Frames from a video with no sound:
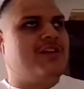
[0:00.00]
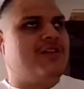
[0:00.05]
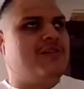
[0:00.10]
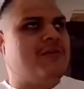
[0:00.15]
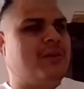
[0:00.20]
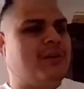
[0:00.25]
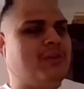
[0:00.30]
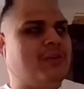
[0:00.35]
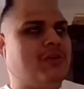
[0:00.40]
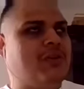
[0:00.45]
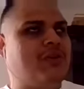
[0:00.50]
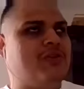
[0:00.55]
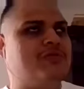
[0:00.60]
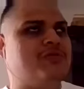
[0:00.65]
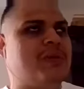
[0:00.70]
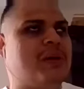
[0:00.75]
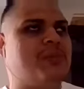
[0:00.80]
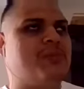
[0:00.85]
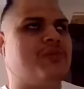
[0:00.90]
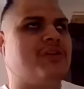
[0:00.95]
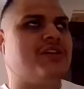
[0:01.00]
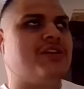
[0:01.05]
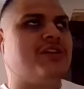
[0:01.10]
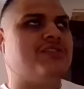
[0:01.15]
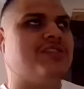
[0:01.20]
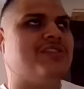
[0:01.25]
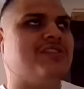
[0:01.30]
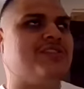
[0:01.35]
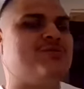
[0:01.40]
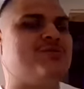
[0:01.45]
Remember those
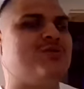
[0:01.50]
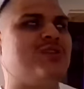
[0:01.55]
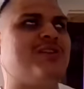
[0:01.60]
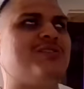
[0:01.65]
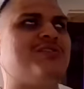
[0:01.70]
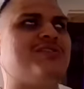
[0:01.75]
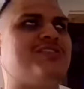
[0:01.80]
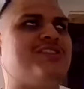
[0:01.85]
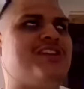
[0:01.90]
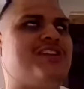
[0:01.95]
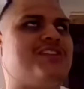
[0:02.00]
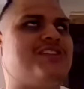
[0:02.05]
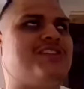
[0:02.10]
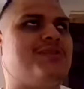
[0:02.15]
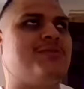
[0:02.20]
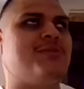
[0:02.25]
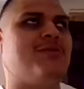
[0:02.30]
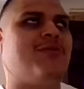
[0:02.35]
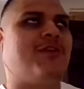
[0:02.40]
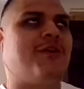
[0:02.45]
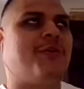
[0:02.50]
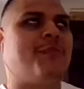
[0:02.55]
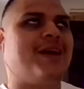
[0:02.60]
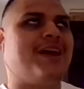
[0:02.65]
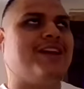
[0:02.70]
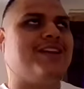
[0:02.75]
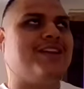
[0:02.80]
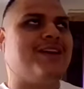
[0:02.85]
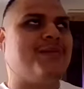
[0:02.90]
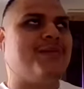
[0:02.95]
memories, two thousand nineteen before
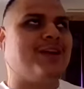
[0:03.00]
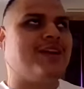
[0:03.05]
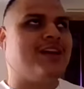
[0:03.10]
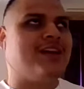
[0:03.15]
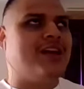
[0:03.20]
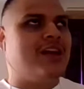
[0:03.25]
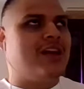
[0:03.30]
pandemic.